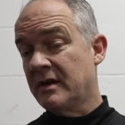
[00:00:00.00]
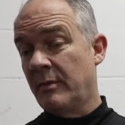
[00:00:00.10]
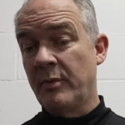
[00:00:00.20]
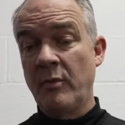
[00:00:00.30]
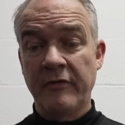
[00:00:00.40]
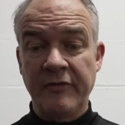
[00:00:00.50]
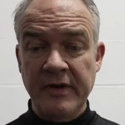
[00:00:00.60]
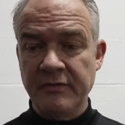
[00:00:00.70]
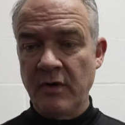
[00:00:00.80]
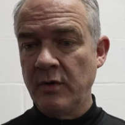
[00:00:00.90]
a couple more
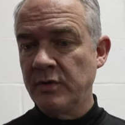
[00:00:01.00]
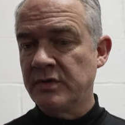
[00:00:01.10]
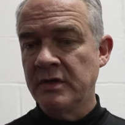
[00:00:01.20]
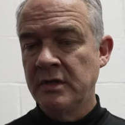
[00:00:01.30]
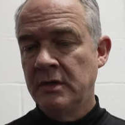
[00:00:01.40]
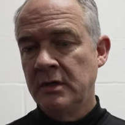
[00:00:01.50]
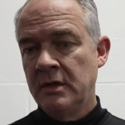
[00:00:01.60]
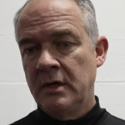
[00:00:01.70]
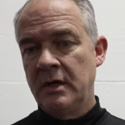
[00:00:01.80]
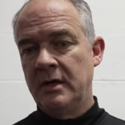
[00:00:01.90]
free throws.
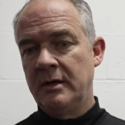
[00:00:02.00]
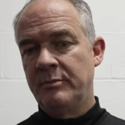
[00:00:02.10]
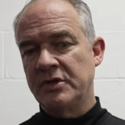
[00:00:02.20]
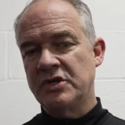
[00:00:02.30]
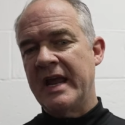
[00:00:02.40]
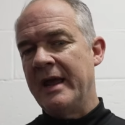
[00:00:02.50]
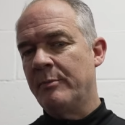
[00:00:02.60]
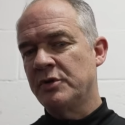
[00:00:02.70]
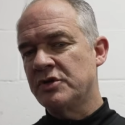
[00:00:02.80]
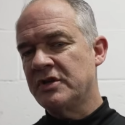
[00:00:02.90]
But you
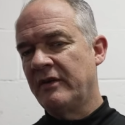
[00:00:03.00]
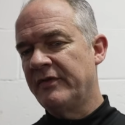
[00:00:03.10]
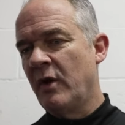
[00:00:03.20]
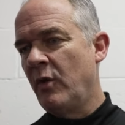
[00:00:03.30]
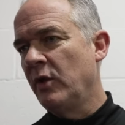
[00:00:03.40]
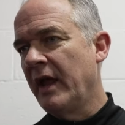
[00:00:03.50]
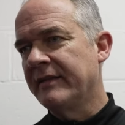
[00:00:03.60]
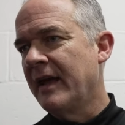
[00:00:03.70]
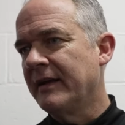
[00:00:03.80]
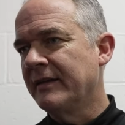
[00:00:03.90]
can't put yourself in a hole
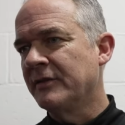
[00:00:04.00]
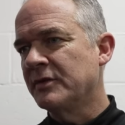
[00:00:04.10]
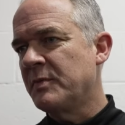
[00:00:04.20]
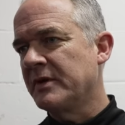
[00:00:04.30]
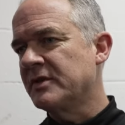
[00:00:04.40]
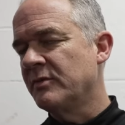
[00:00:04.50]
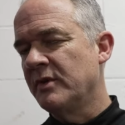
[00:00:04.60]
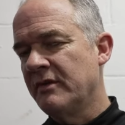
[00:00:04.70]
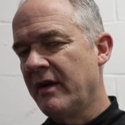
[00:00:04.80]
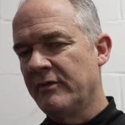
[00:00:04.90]
like that either, especially
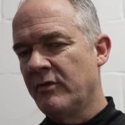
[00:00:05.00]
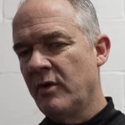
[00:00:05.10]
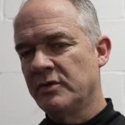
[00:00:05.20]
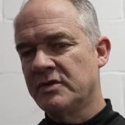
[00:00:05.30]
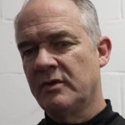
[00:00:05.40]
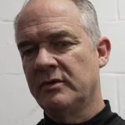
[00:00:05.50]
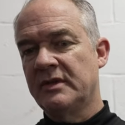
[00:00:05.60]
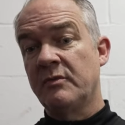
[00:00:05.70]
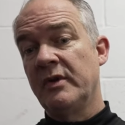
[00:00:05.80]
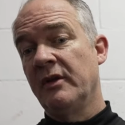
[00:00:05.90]
when you're on the road. So I
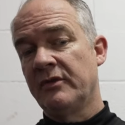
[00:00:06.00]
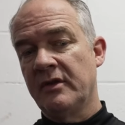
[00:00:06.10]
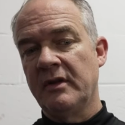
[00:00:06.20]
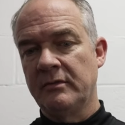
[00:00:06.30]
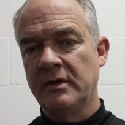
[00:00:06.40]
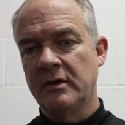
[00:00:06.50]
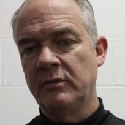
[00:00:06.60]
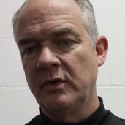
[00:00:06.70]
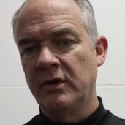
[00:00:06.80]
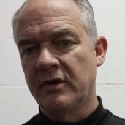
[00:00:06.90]
think we'll learn
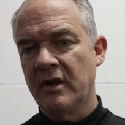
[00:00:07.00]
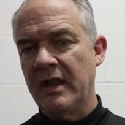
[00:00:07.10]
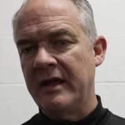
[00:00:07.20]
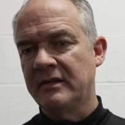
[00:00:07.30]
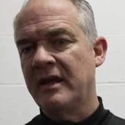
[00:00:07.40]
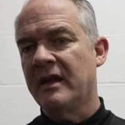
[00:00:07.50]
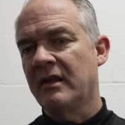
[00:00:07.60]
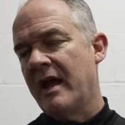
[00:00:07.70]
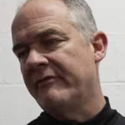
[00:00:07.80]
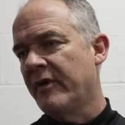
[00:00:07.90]
a lot, take
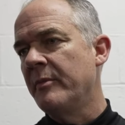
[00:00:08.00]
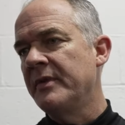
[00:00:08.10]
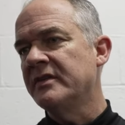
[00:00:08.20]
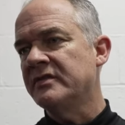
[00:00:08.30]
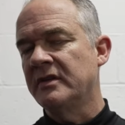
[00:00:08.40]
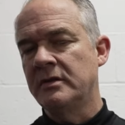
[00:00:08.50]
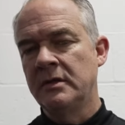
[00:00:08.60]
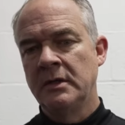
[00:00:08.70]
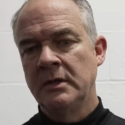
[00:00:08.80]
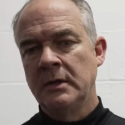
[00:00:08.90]
a lot from this,
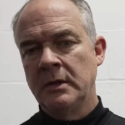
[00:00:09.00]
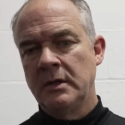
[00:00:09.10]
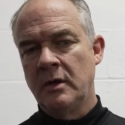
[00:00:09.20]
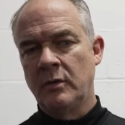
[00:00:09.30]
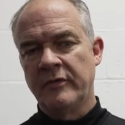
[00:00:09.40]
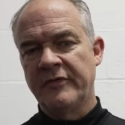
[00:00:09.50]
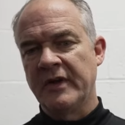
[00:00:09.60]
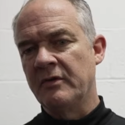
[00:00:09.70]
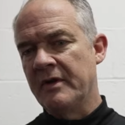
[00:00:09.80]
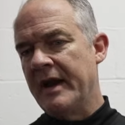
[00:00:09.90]
and you know, we're
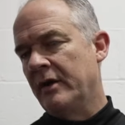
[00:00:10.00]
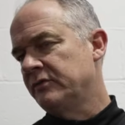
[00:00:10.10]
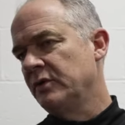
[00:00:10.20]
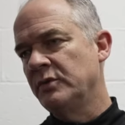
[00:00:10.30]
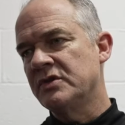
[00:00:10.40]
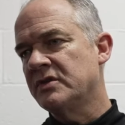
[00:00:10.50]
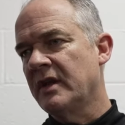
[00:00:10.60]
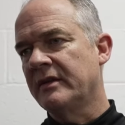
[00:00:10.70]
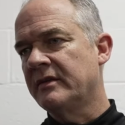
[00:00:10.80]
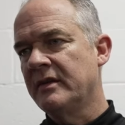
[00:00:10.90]
figuring it out too, just
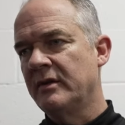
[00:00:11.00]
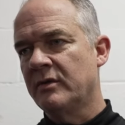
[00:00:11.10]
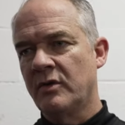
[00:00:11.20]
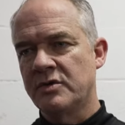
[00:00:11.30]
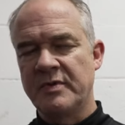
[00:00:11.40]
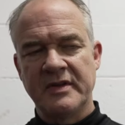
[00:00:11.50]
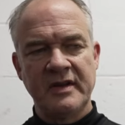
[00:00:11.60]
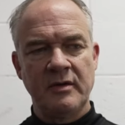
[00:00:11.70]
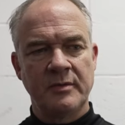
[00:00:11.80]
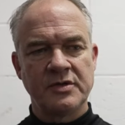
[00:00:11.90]
like, you know, Coach
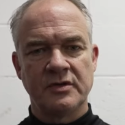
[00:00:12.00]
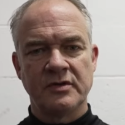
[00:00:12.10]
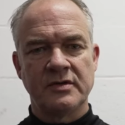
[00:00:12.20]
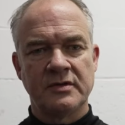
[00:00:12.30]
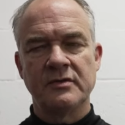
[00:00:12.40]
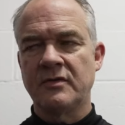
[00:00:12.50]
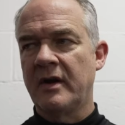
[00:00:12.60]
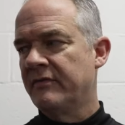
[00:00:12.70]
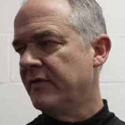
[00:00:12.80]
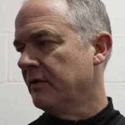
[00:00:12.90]
Pitino, I'm sure, is
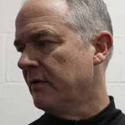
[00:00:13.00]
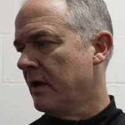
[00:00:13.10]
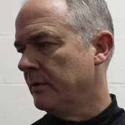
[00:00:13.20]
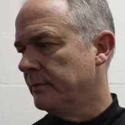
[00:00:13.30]
trying to figure it out.